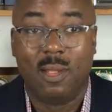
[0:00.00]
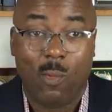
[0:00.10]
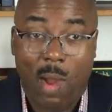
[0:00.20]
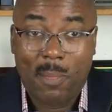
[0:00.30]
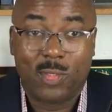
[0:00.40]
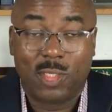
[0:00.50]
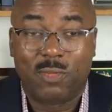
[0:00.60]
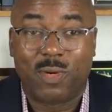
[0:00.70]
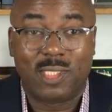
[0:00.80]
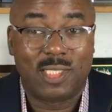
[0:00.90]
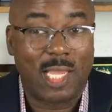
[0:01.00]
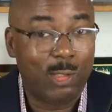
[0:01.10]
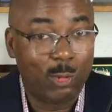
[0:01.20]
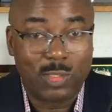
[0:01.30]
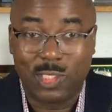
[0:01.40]
One major difference is that
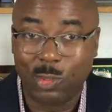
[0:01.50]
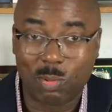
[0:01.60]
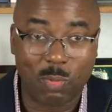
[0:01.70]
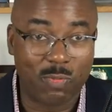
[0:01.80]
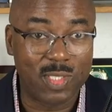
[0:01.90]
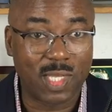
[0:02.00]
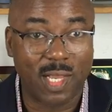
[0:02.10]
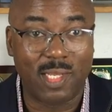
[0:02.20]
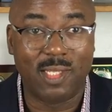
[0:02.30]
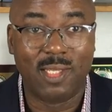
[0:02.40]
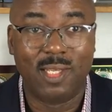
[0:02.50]
you don't see those people physically.